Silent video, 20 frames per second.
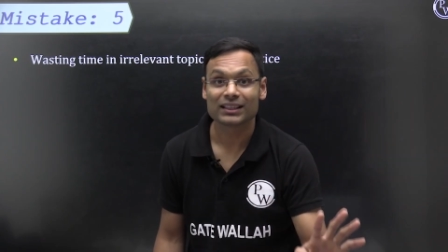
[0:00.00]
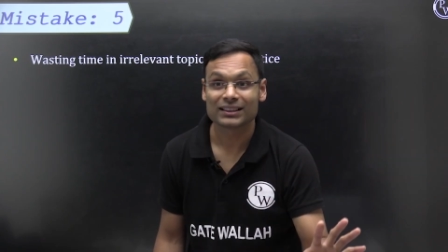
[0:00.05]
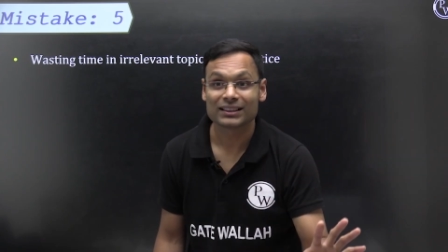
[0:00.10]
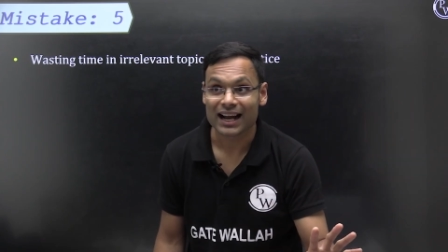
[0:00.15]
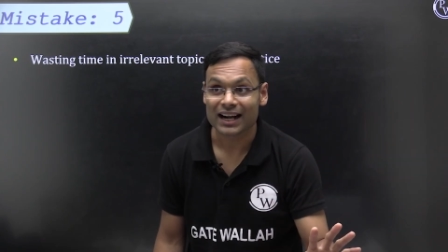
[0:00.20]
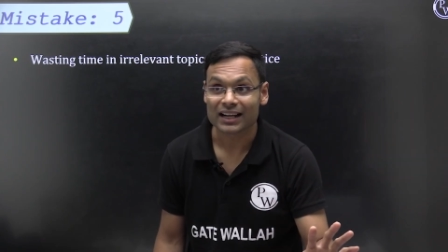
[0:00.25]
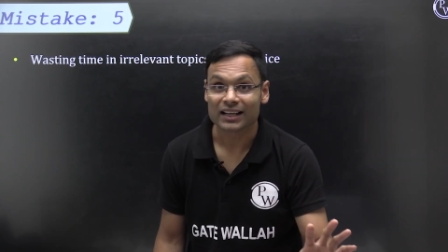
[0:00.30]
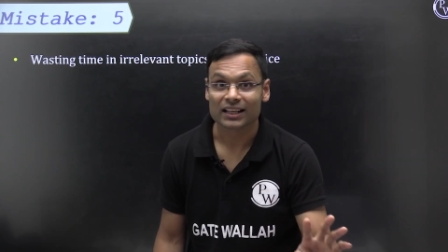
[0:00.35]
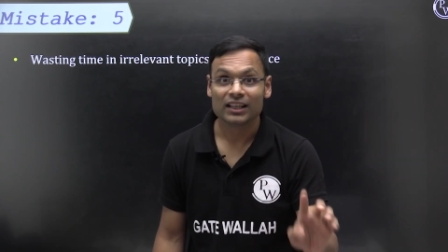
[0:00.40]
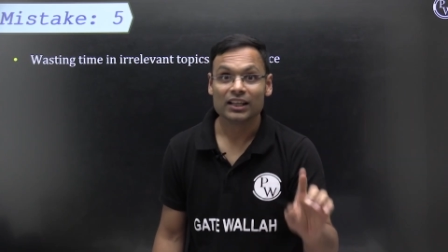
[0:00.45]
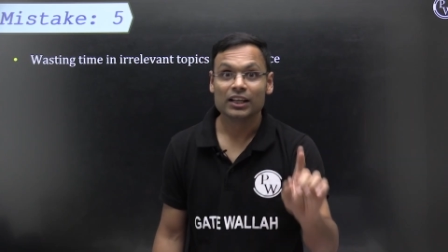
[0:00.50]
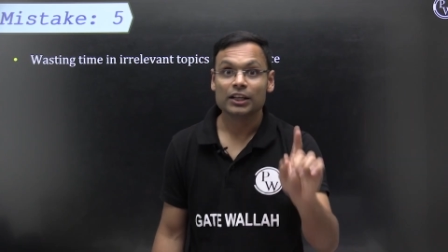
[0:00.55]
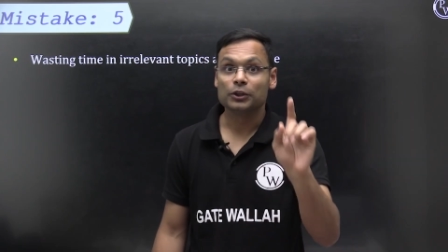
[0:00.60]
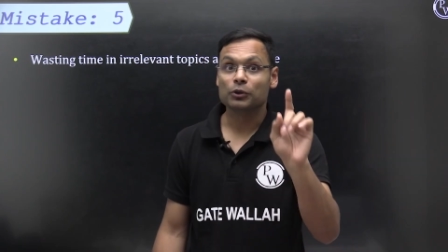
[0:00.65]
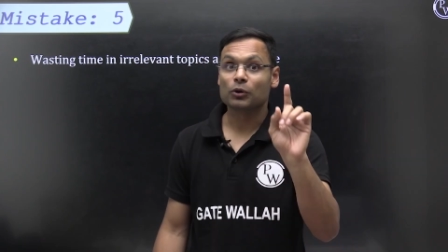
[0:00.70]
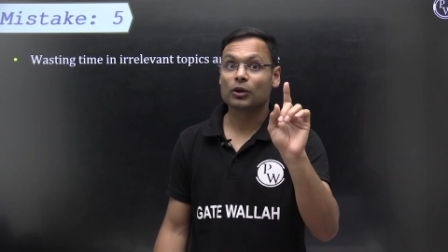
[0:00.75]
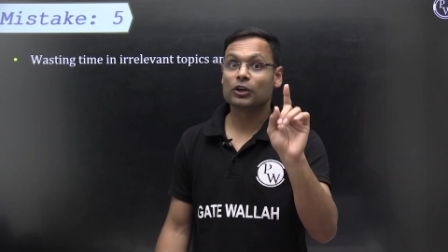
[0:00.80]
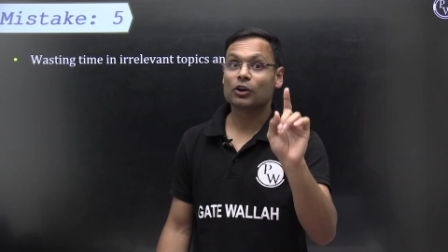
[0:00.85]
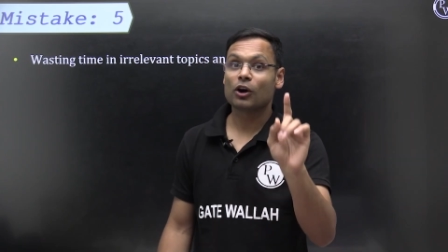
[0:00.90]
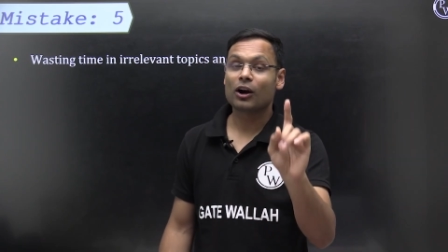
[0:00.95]
than that
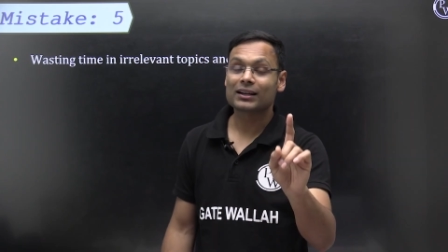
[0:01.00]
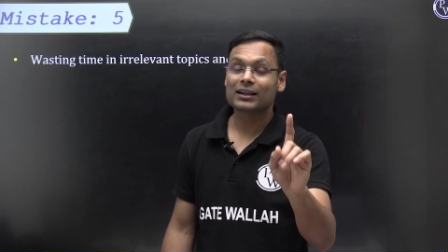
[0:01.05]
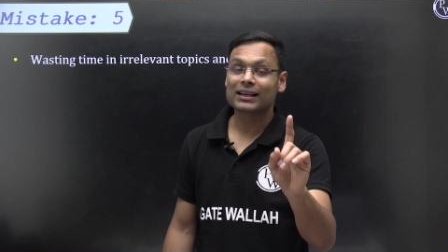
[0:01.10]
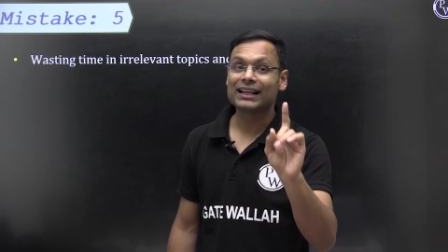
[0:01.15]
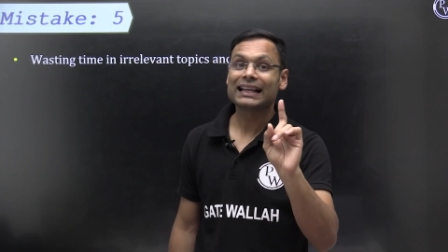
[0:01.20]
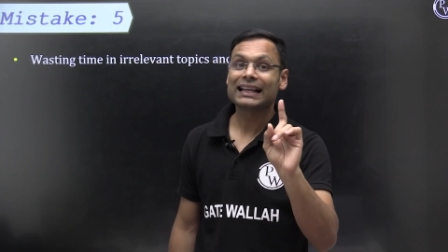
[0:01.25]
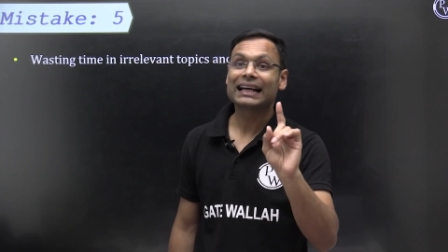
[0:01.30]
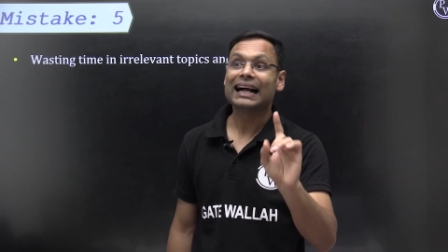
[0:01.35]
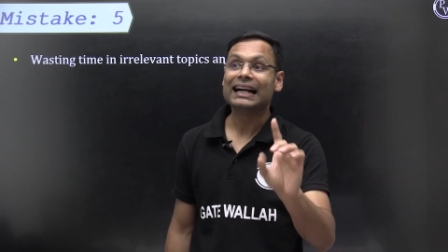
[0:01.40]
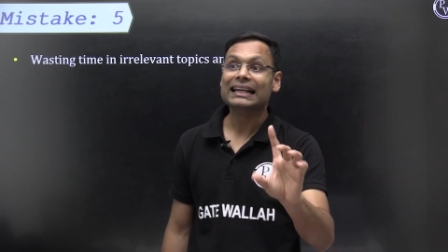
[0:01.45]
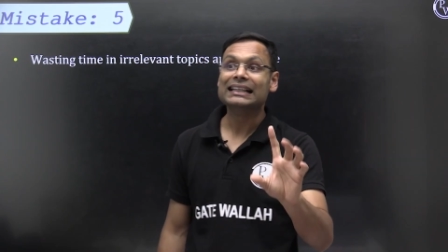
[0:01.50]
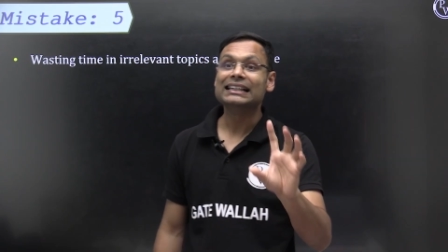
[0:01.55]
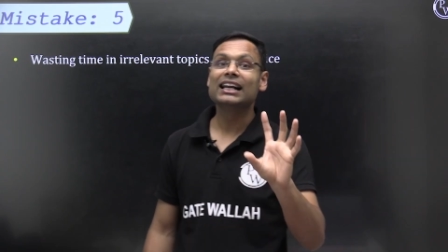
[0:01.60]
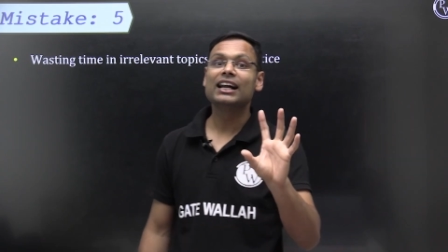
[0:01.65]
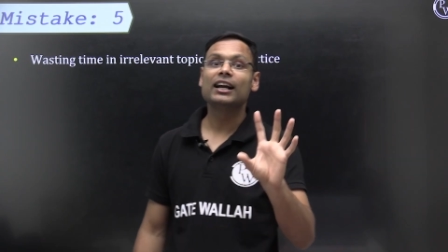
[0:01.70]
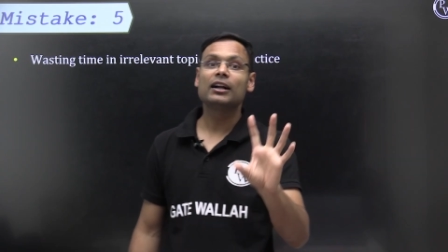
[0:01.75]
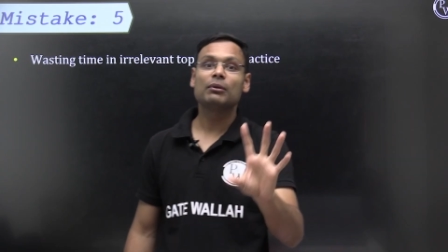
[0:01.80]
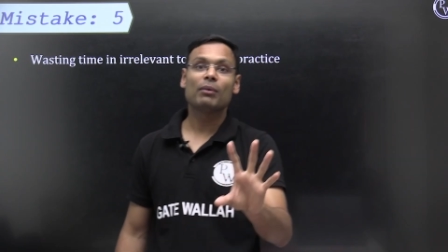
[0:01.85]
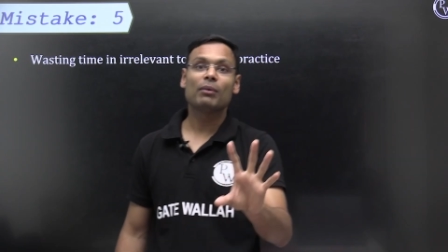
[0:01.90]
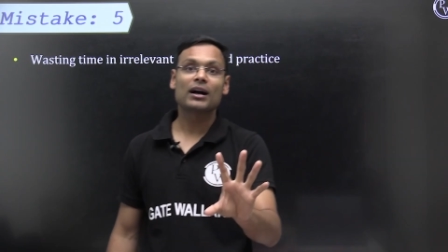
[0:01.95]
you cannot get
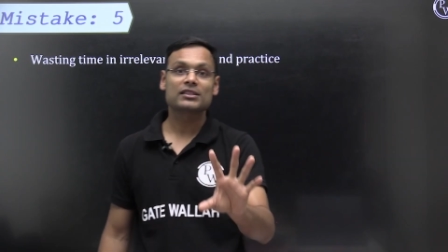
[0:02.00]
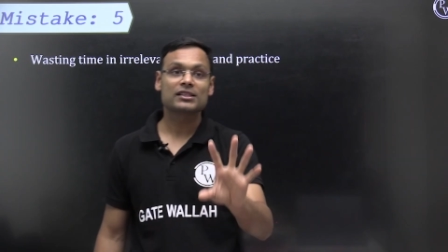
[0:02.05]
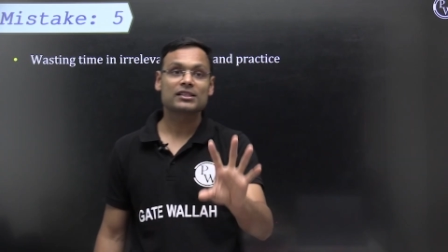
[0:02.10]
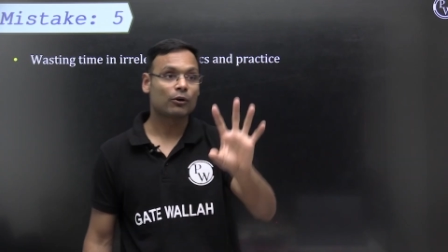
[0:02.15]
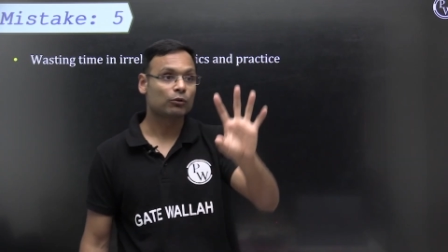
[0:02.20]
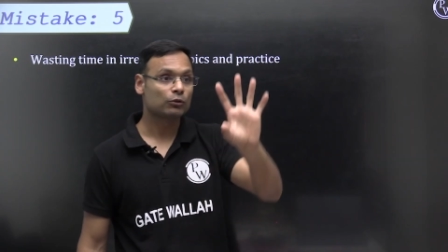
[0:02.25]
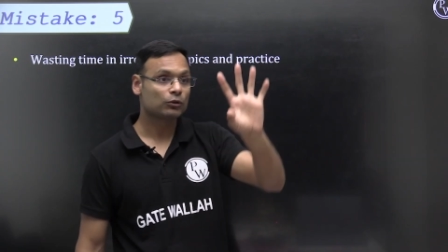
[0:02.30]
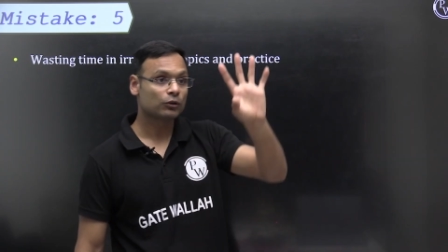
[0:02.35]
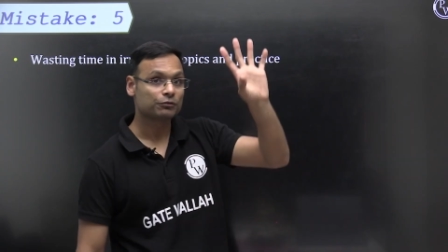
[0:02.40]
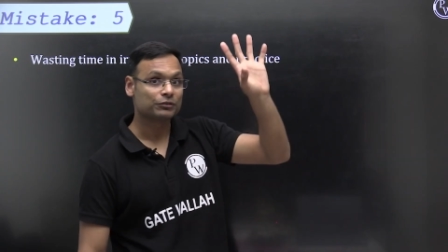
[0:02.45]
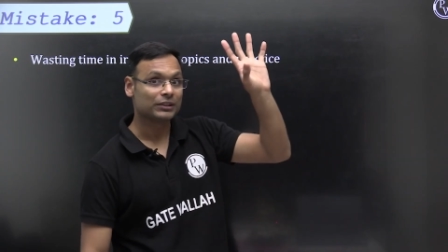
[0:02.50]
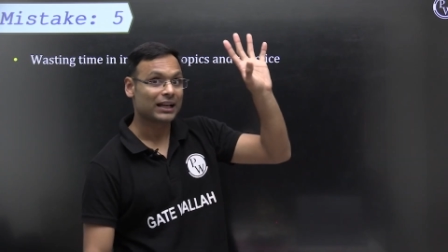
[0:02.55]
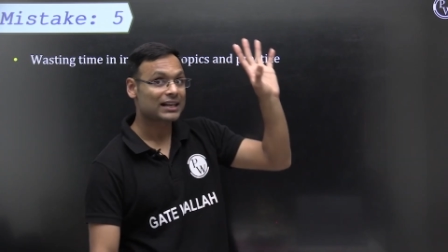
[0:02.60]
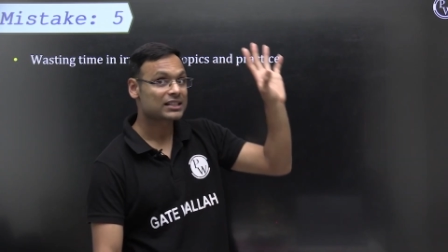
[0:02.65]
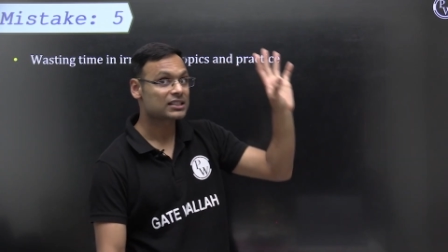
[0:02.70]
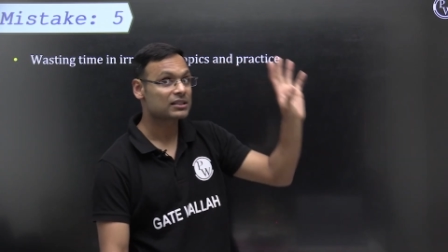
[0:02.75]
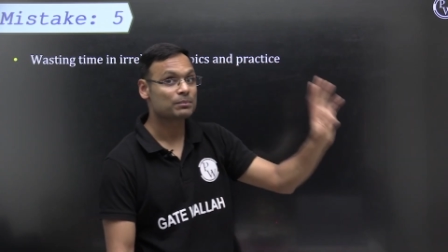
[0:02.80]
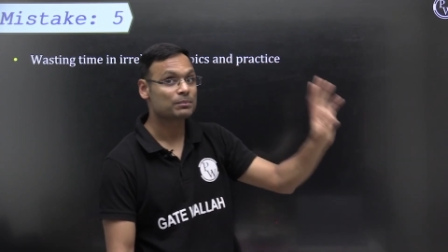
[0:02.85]
100 marks out of that